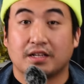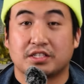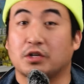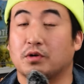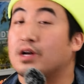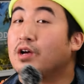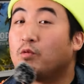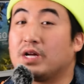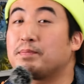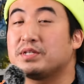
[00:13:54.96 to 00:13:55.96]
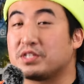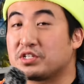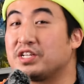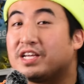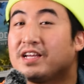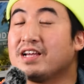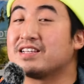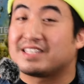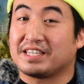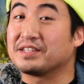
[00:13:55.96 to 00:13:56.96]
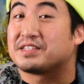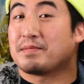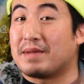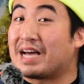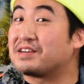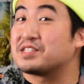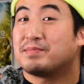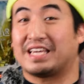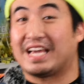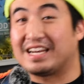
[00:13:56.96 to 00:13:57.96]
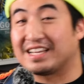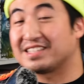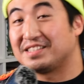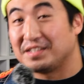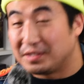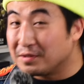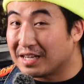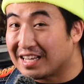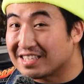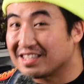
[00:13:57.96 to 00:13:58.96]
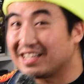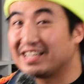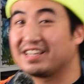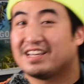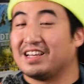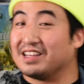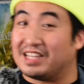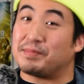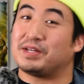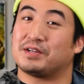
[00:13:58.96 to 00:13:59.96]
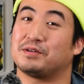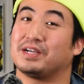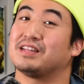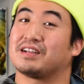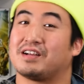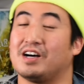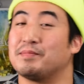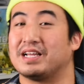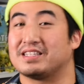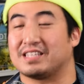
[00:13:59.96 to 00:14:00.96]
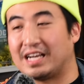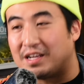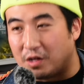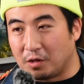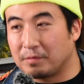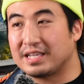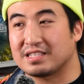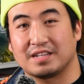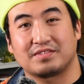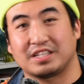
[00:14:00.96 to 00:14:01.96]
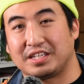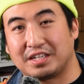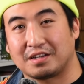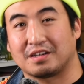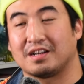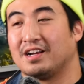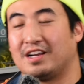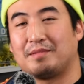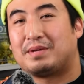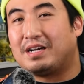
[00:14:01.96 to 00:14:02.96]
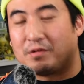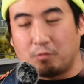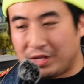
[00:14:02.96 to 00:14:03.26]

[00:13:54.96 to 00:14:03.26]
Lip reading: So, what positioning, skills, matters, mechanics do you guys like? Let me know in the comments. I always love to hear about